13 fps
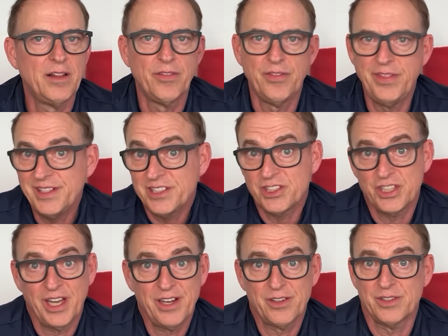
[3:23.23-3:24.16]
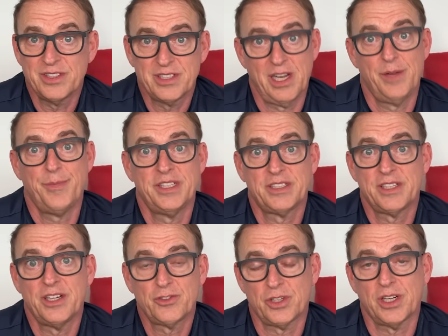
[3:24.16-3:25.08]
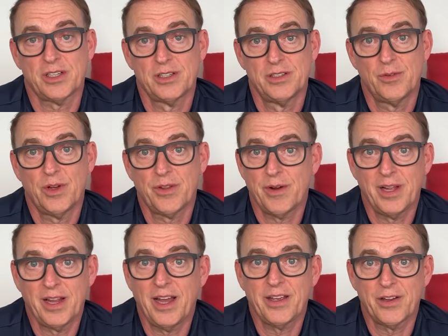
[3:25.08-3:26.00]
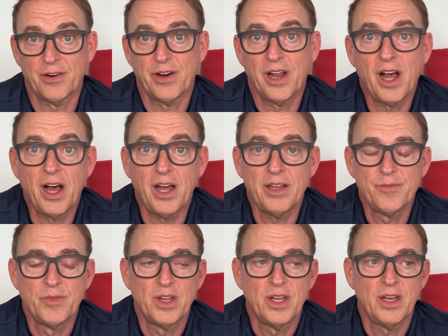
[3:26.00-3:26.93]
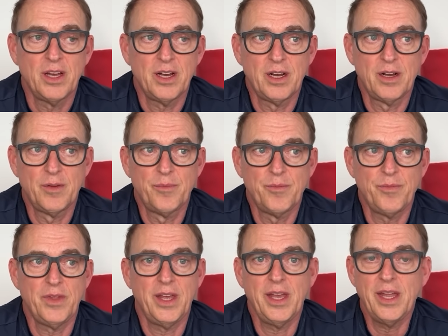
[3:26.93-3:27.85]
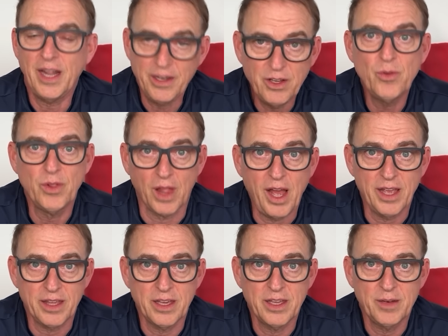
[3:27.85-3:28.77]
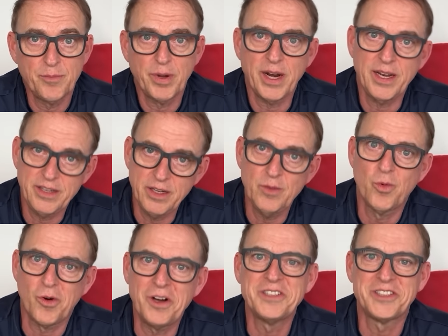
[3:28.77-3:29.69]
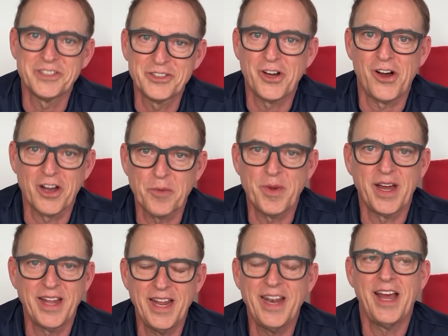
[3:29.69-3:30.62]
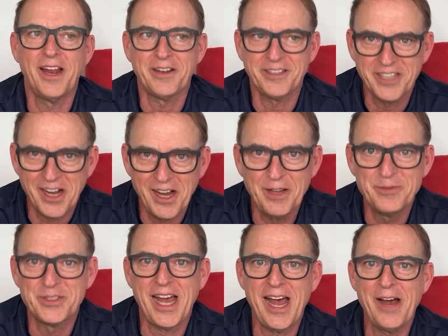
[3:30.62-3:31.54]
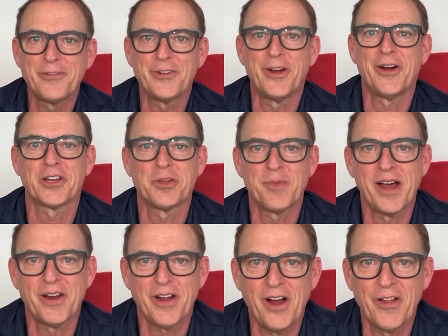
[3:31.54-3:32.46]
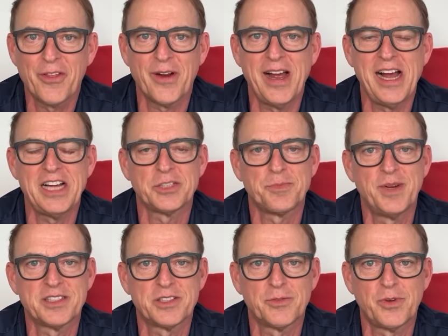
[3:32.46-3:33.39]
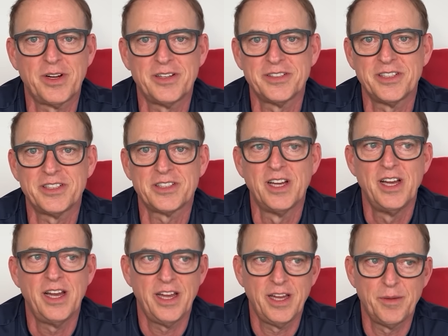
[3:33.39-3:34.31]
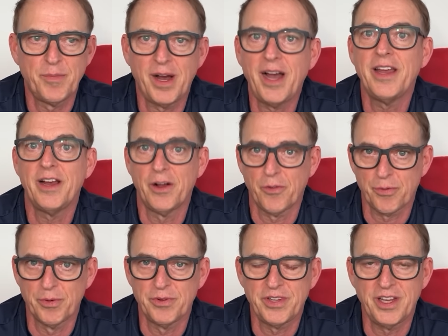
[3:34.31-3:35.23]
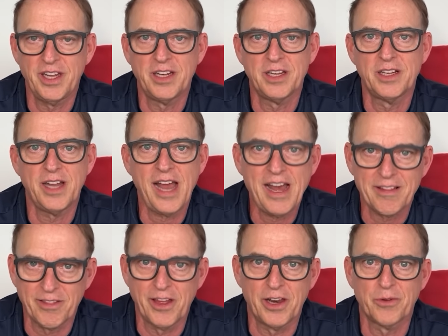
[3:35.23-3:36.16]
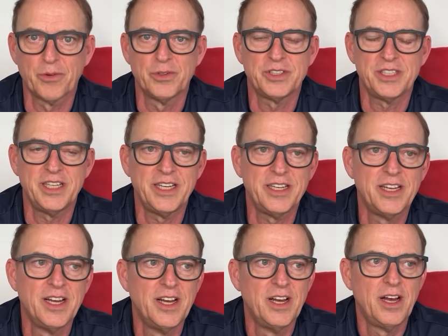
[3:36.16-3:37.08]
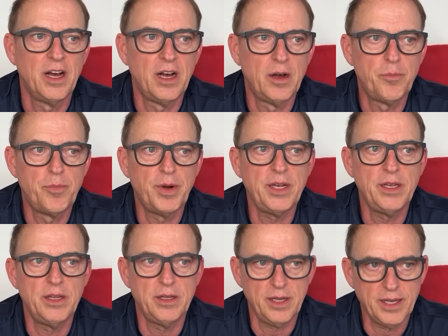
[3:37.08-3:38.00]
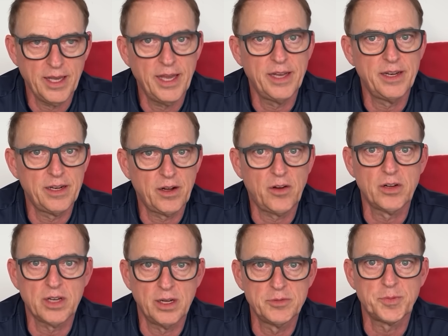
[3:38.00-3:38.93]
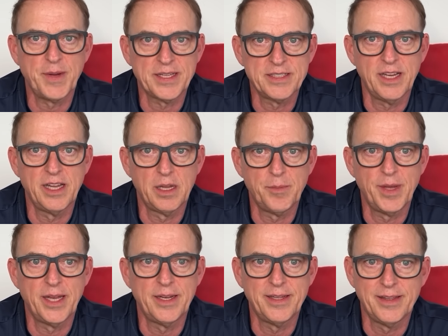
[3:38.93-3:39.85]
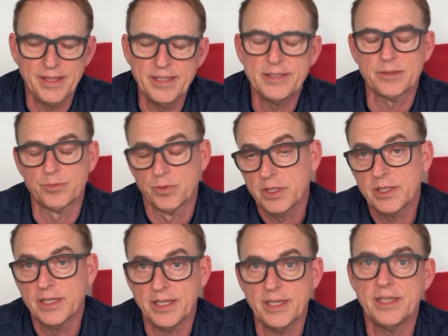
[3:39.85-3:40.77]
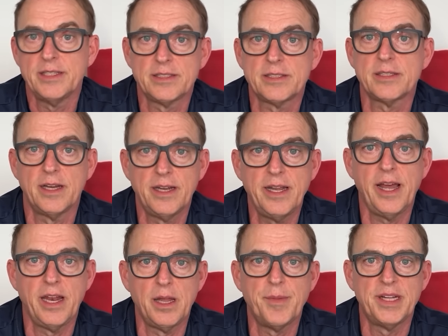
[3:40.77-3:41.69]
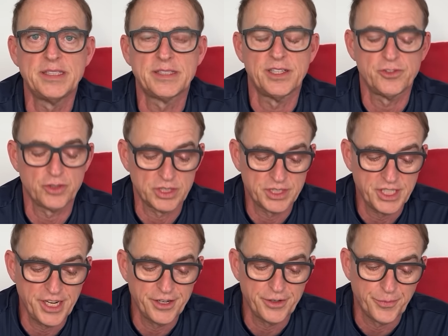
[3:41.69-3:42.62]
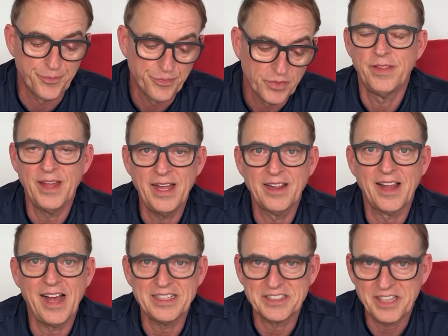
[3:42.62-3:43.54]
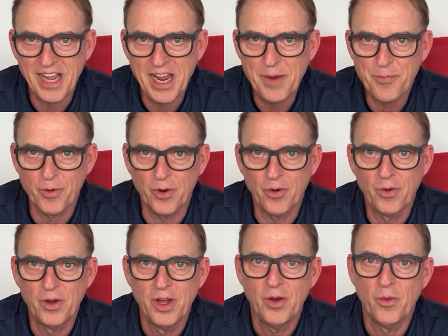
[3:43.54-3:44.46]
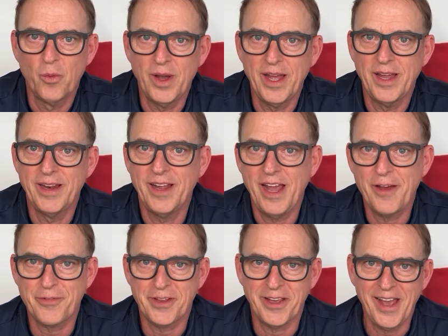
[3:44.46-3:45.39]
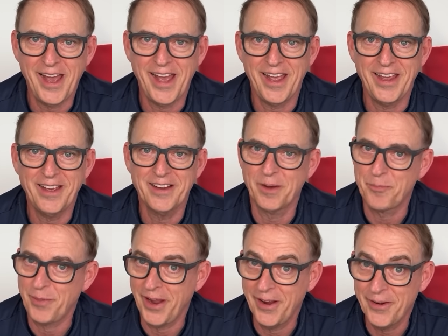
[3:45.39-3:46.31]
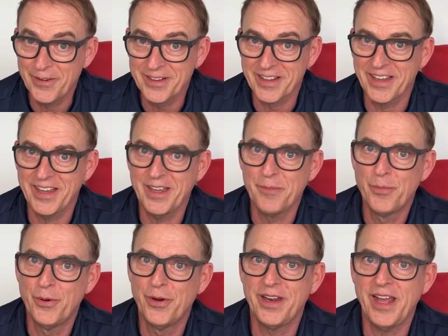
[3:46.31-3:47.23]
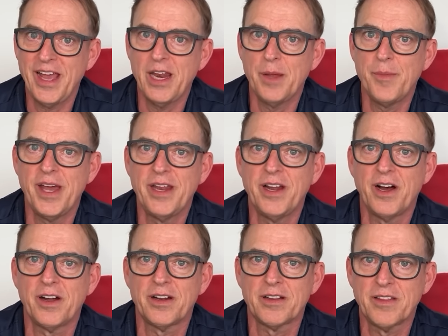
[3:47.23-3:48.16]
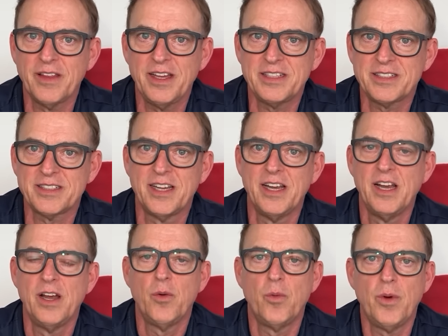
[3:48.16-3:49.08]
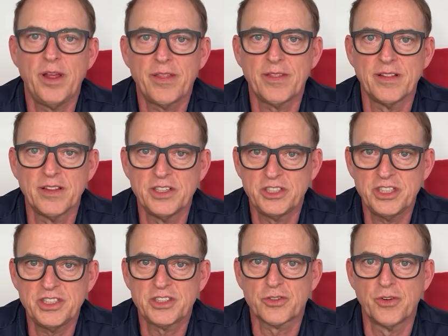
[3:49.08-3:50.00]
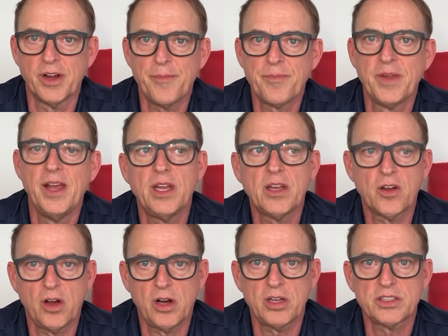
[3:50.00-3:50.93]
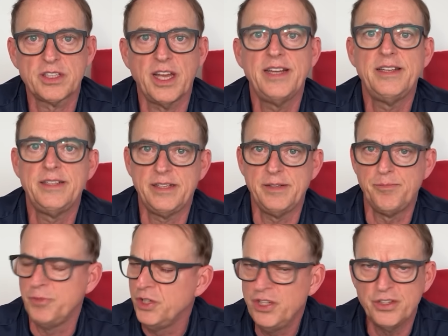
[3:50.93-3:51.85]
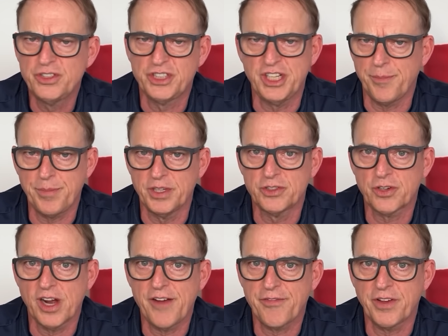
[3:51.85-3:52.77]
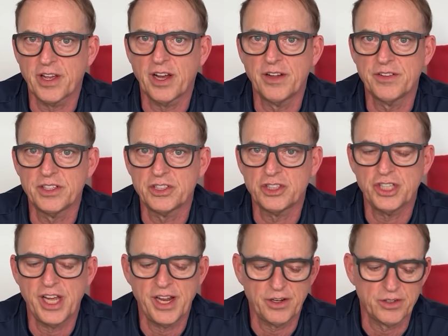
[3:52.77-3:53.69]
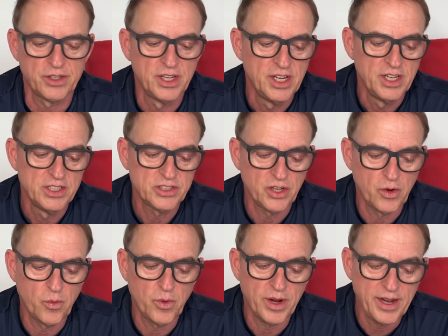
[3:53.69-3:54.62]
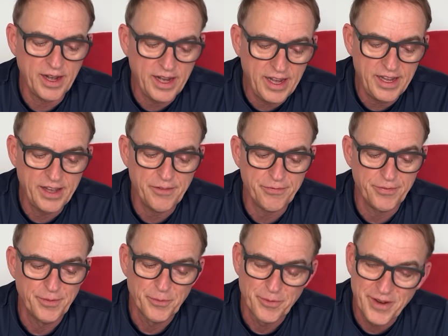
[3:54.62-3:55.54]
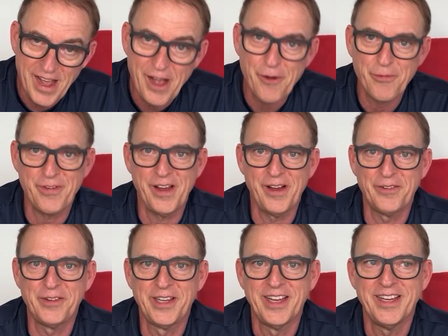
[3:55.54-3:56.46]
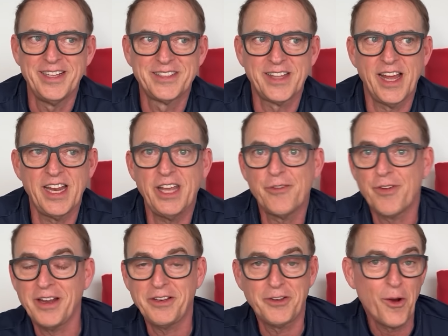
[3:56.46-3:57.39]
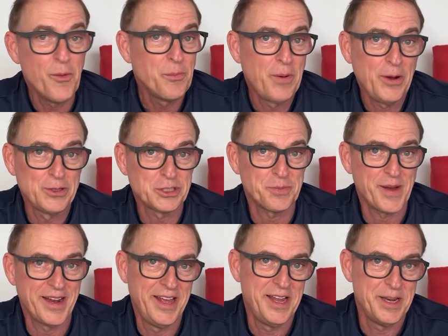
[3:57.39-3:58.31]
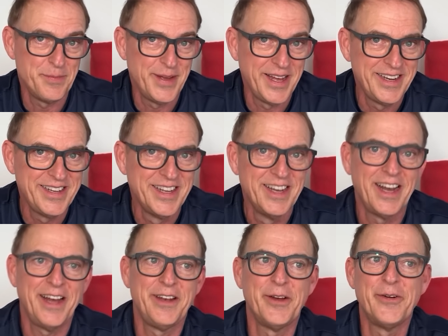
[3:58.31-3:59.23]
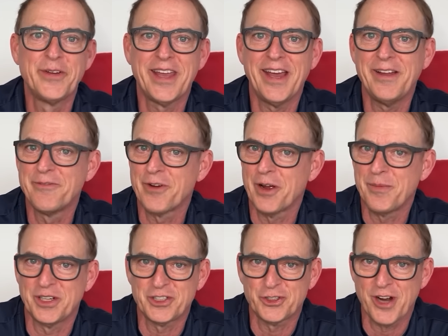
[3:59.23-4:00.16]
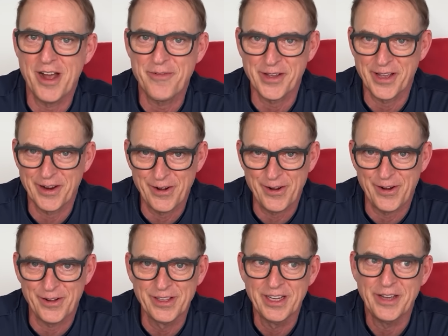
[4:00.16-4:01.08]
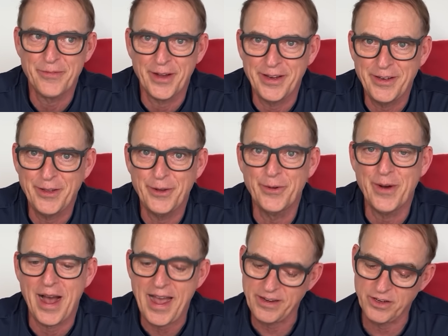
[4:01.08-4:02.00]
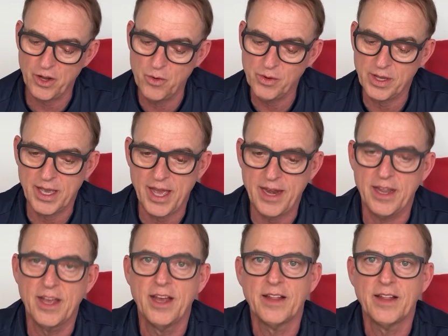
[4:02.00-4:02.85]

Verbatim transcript: this channel is N M N-centric, whether I like it or not. Um, And I do like it, but I did want to talk about and at times have talked about other aspects of wellness and my health routine and athletic routine. Uh, but again, it all comes back to N M N, and this really is an N M N-centric channel. Then last April, when F D A apparently put N M N on a list with Legit Script, it caused a huge dip in traffic on this channel. So what I have now found is that if I don't post about N M N, I don't get very much traffic at all. If I do, I don't get